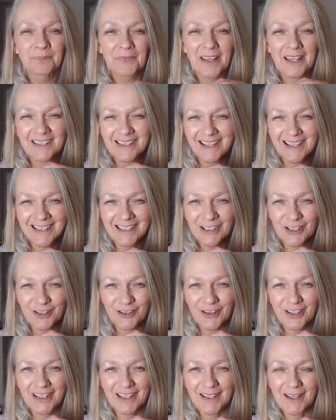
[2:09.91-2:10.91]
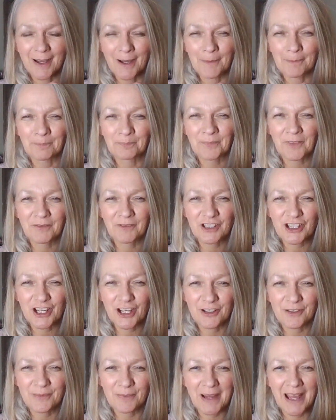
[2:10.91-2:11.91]
Let's get into the um,
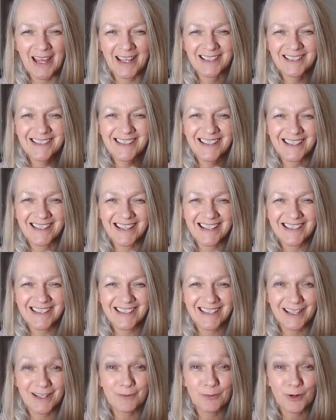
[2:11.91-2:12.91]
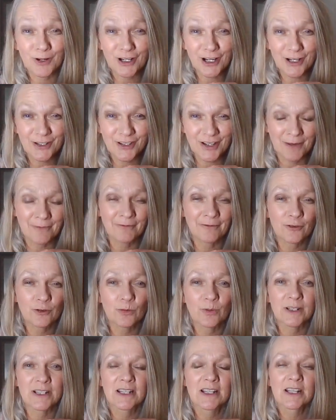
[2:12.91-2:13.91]
video and let's see what codes come
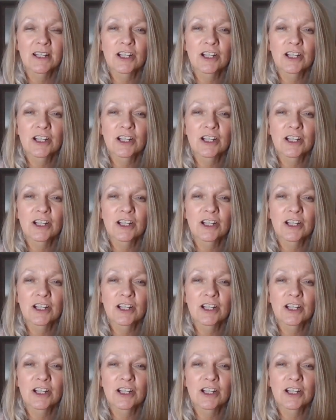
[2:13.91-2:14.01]
forward.